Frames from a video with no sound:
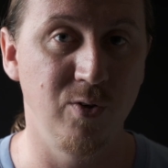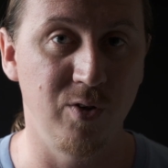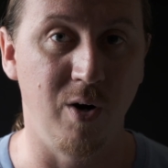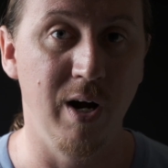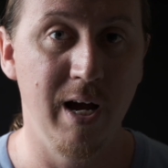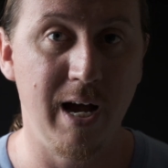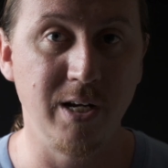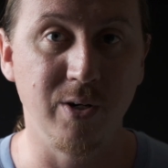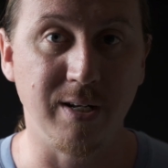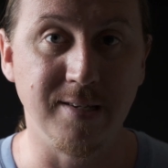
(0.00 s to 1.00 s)
So
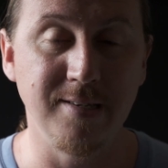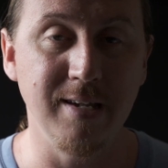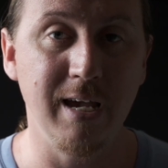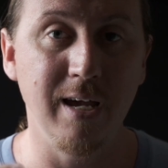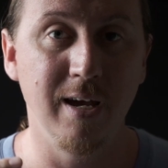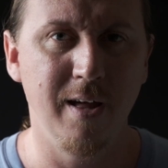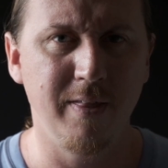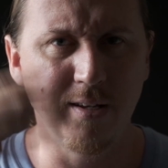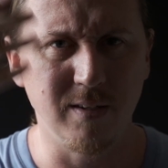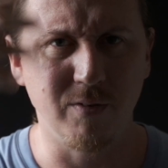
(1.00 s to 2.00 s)
as you can see,
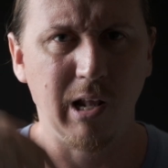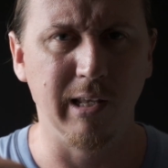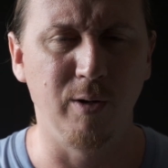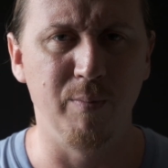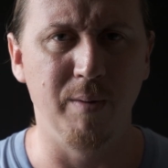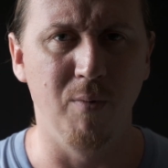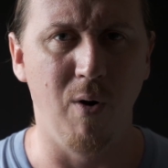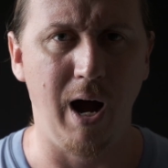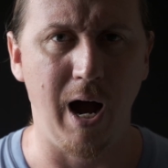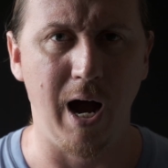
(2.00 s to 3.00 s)
things have got a little bit
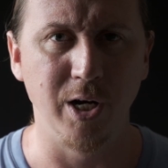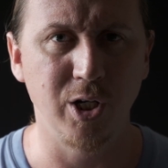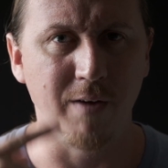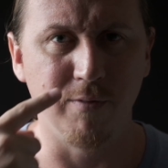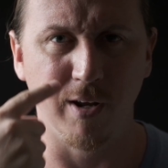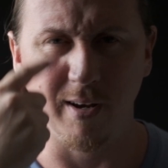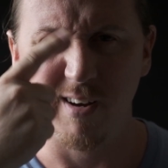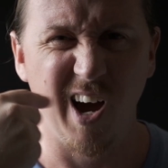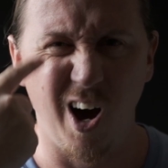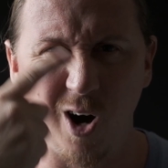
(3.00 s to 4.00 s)
more harsh. I've got a
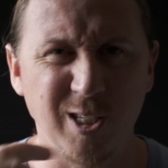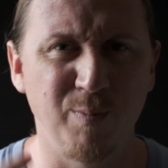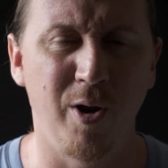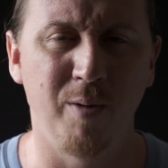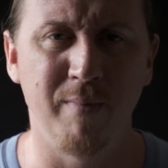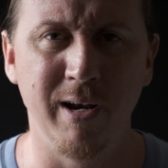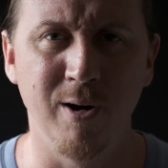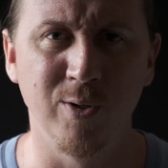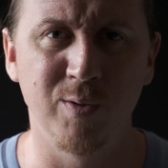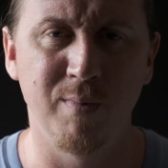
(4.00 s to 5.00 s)
hot spot on my
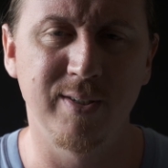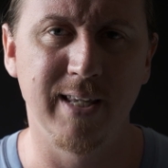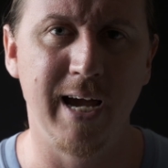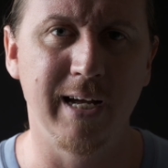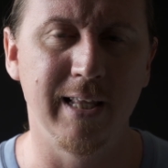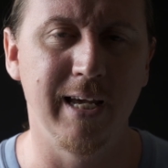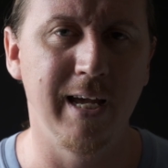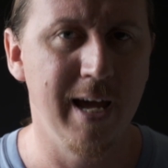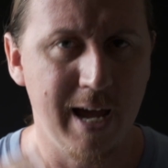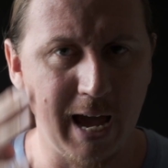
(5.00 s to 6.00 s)
nose most
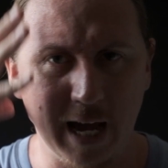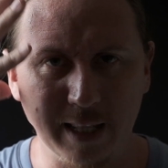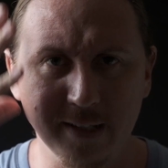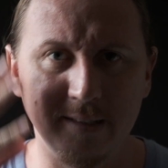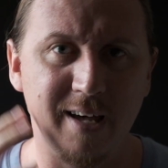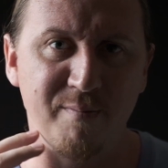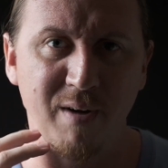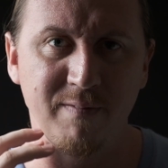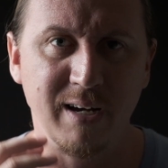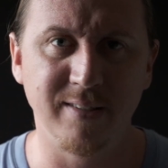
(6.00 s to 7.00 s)
likely, and this side of
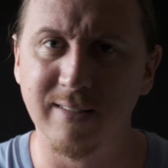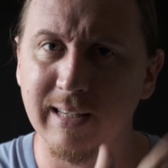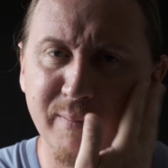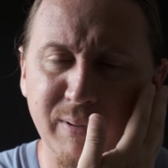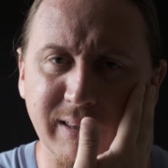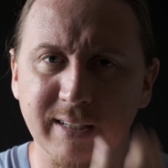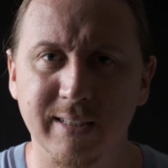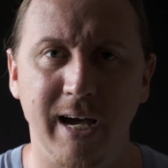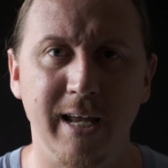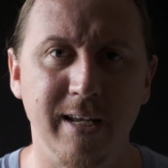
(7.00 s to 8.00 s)
my face is lit, but this
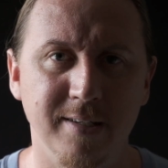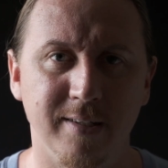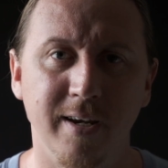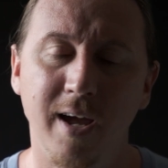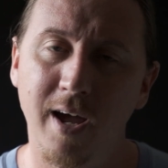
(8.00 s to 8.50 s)
side isn't.